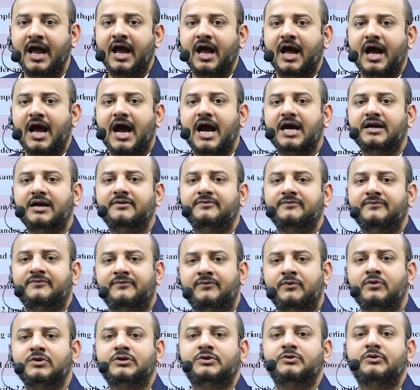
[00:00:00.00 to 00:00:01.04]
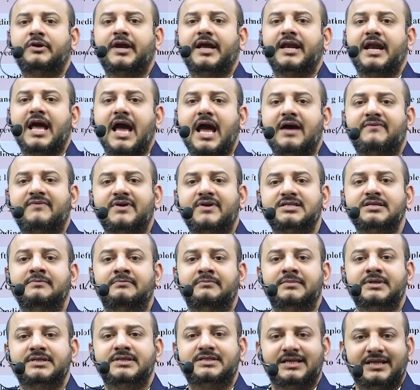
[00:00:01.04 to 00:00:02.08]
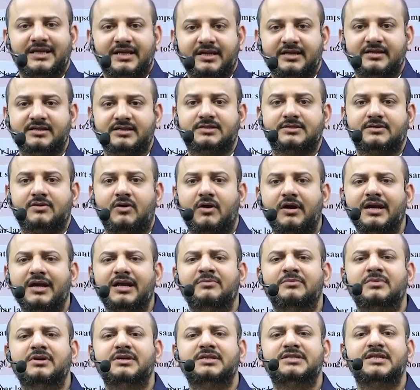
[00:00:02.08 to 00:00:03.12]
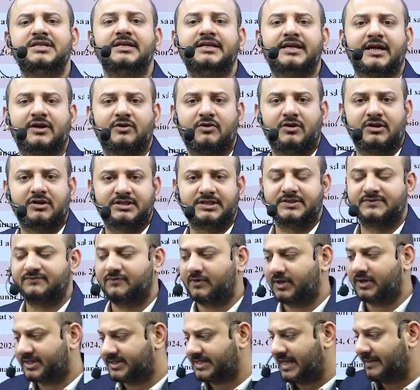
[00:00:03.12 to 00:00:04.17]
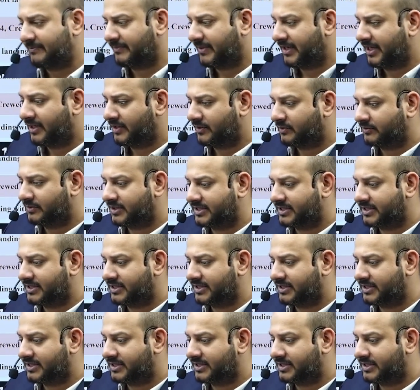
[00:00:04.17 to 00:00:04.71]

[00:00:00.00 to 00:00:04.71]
And fourth, you can have as a miscellaneous or emerging technologies, for example, into the